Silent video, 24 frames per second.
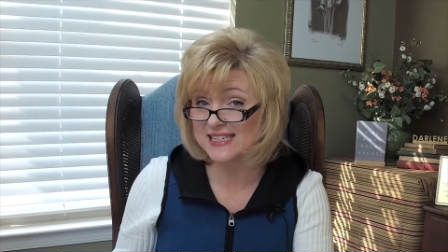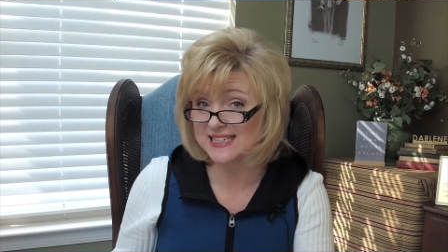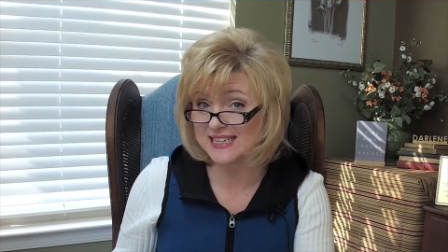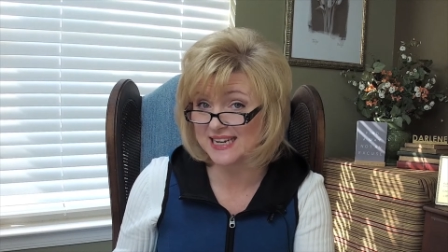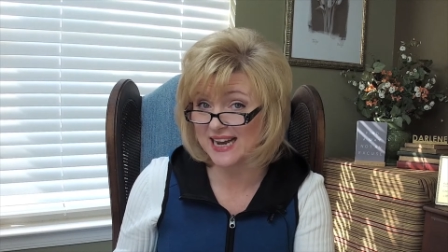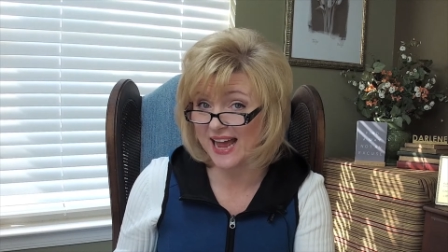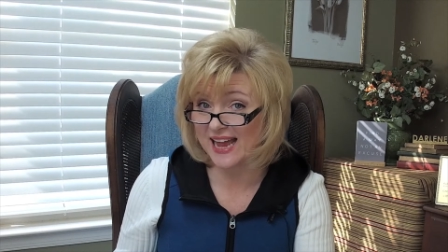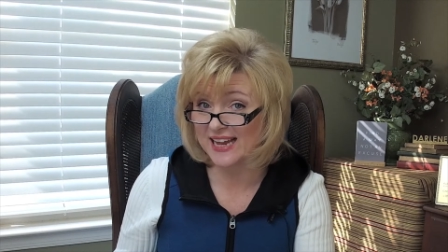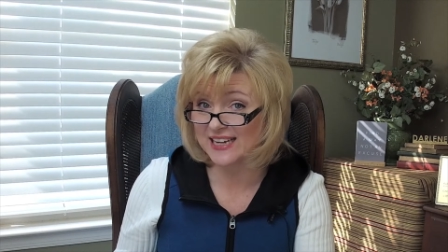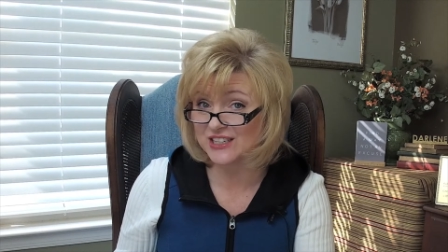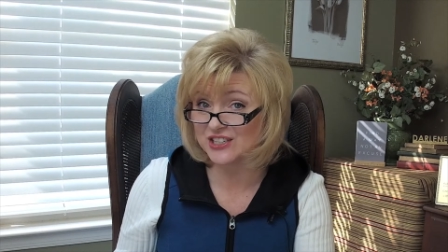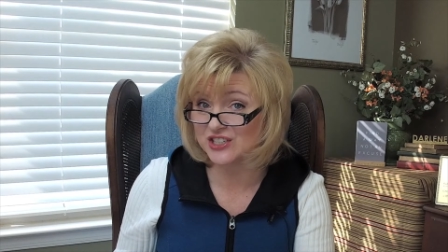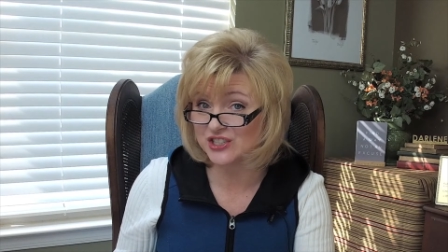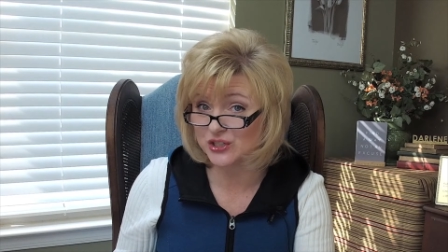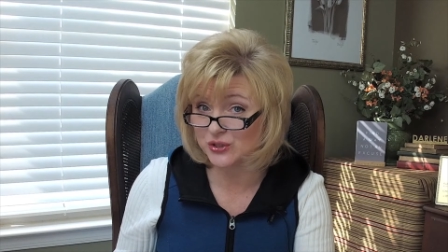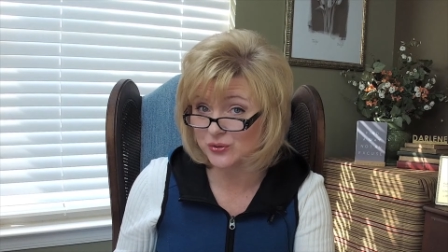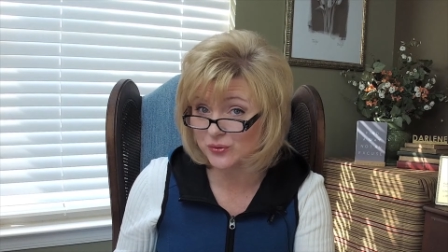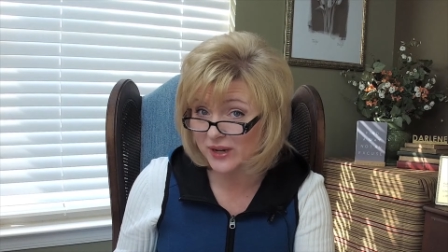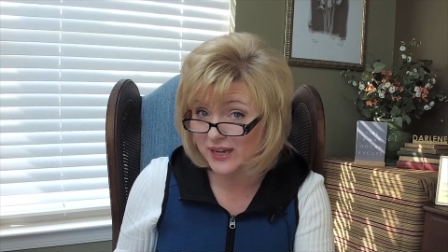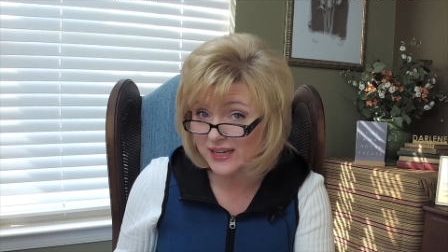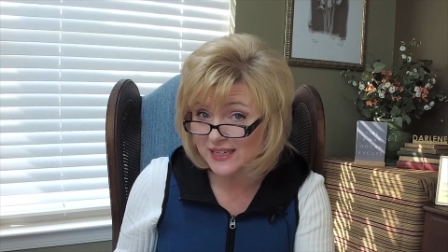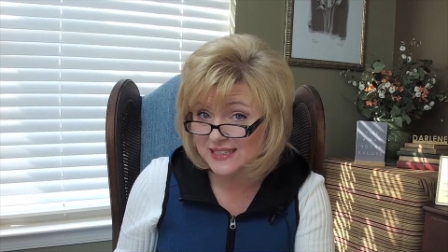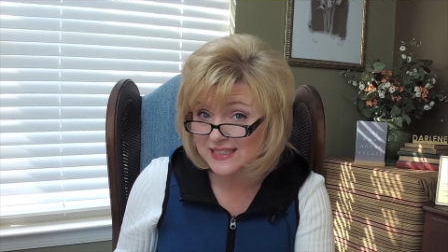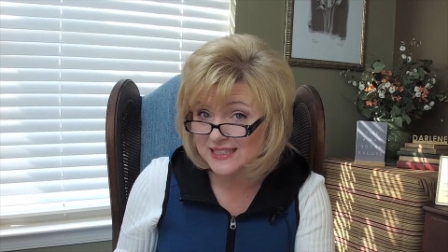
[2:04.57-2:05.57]
Did I
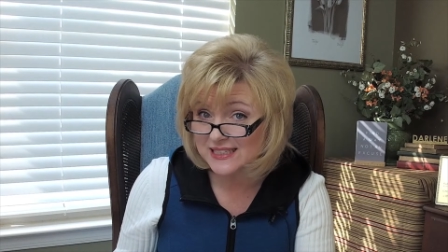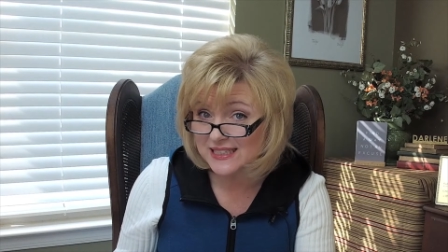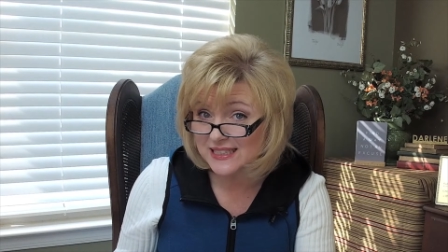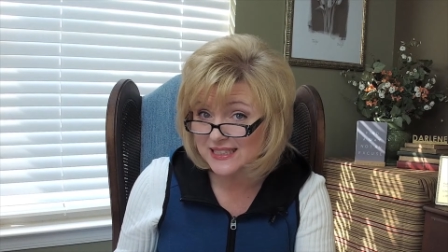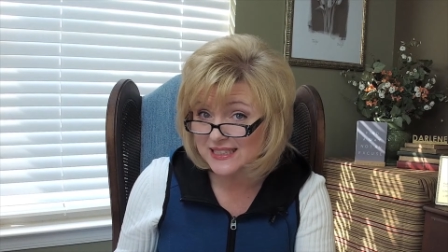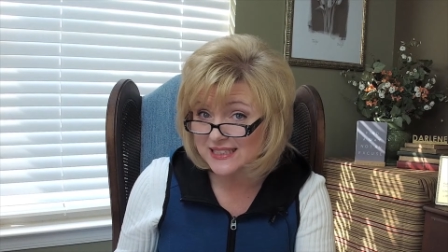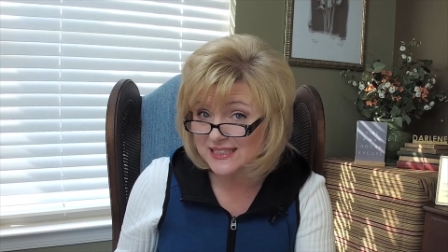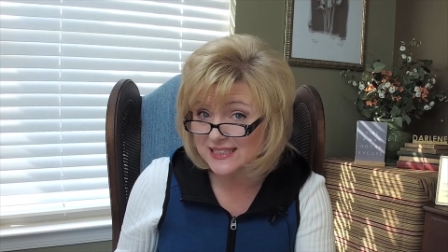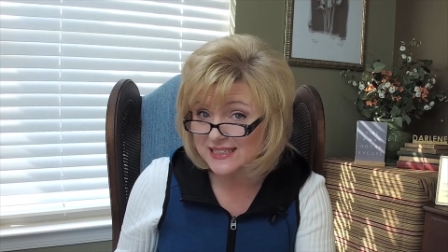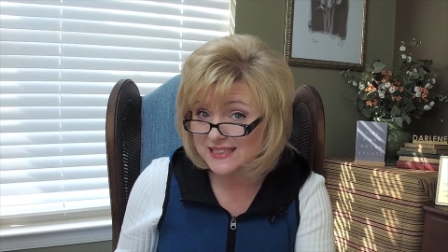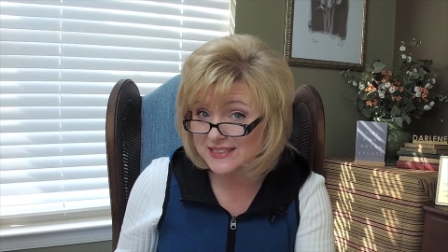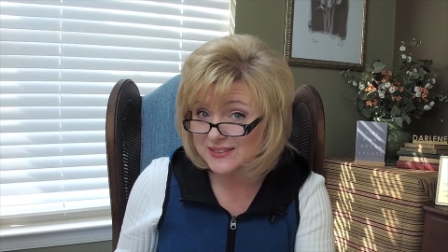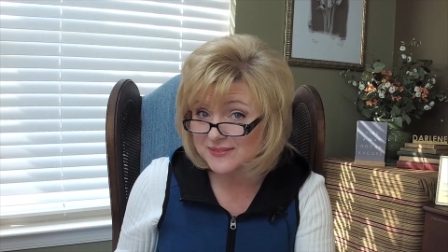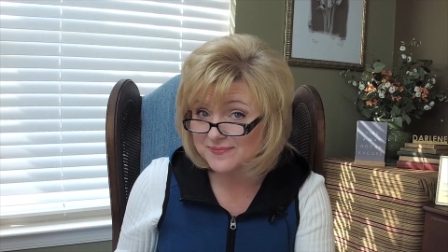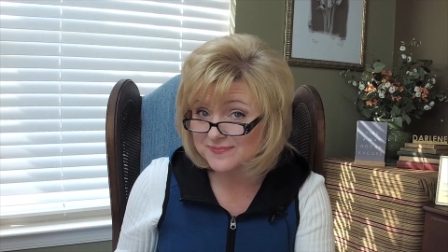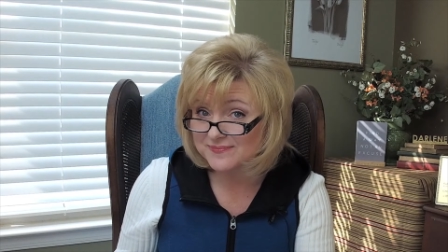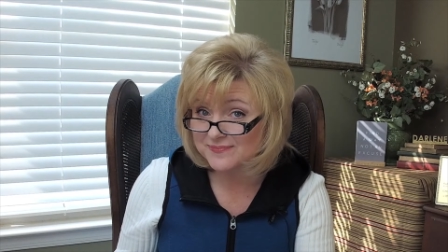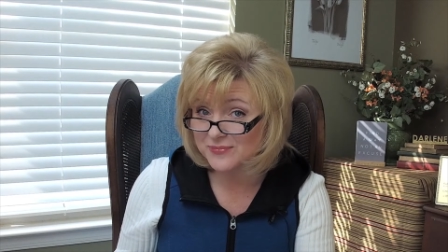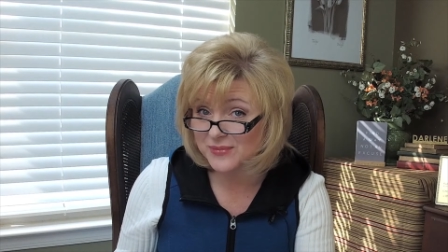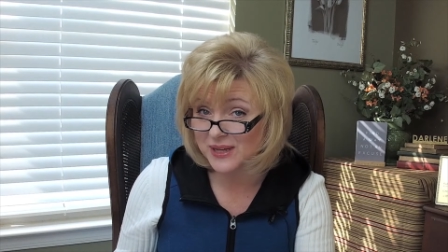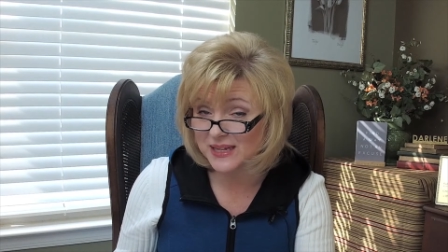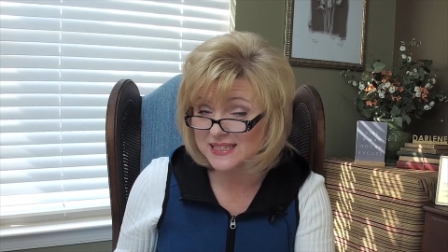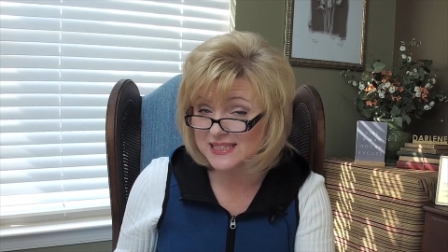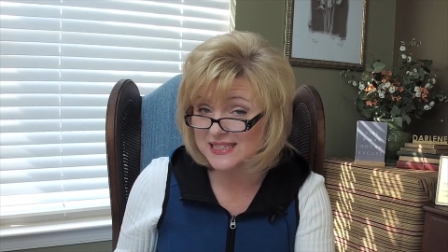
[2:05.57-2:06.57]
do it?
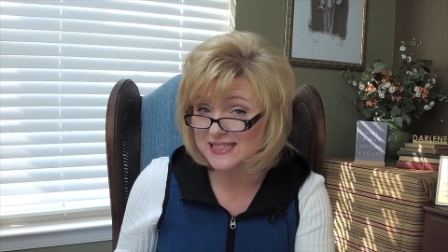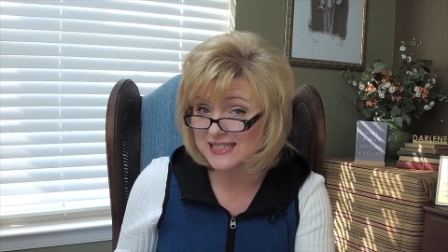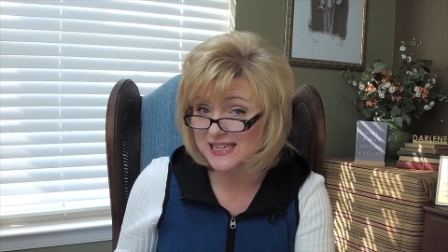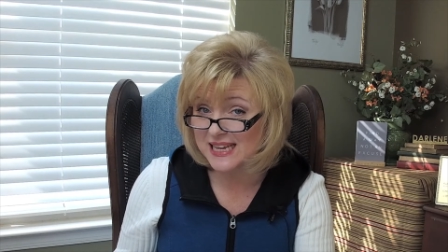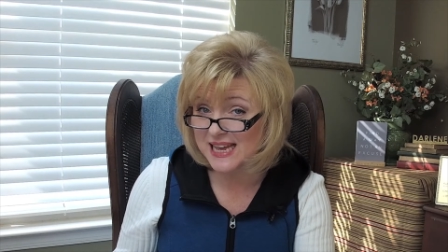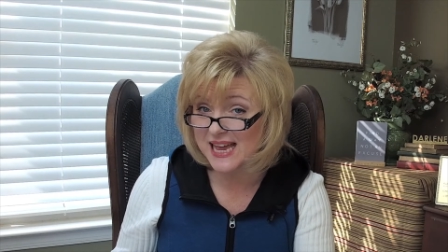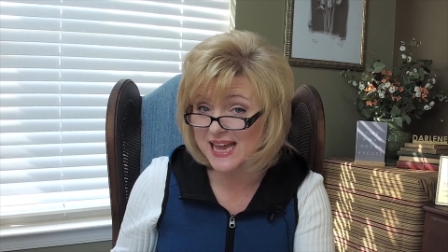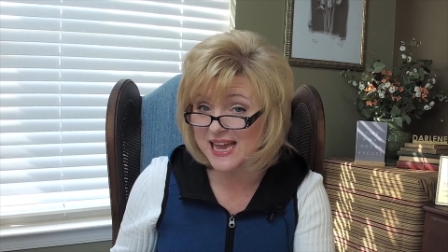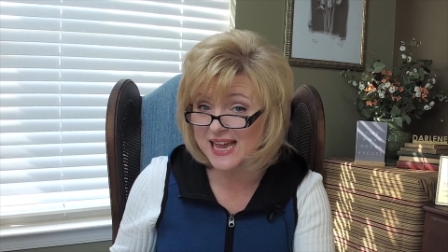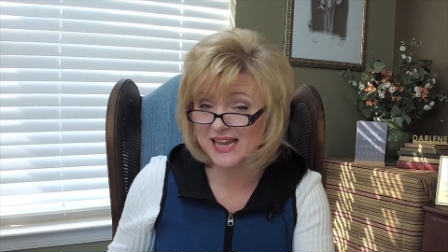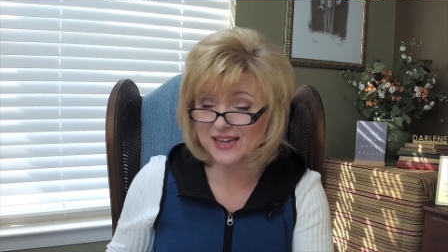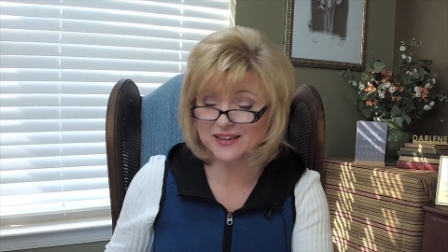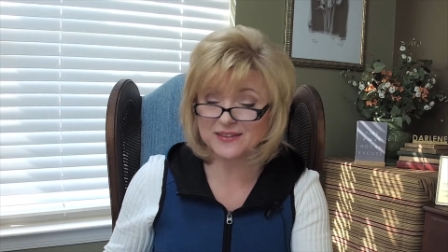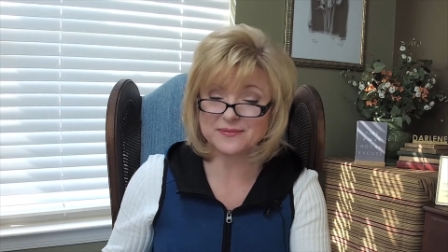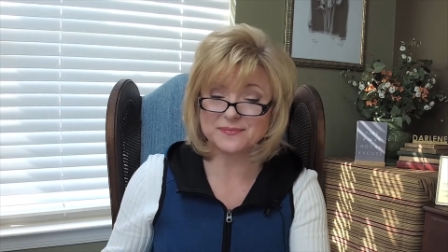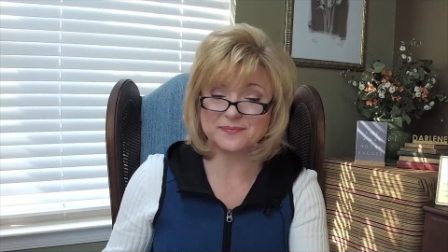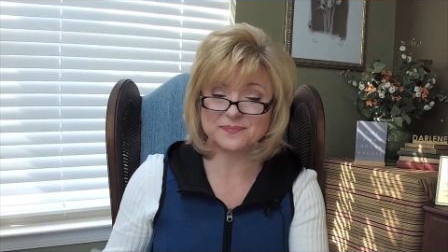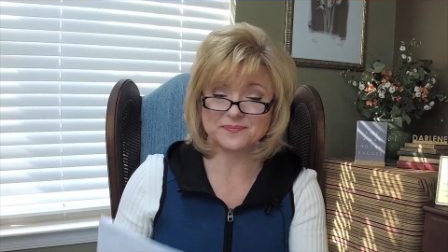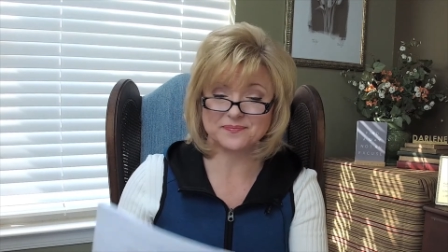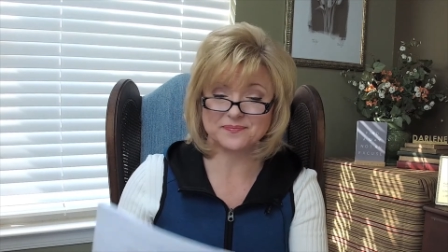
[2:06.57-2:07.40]
Let's see.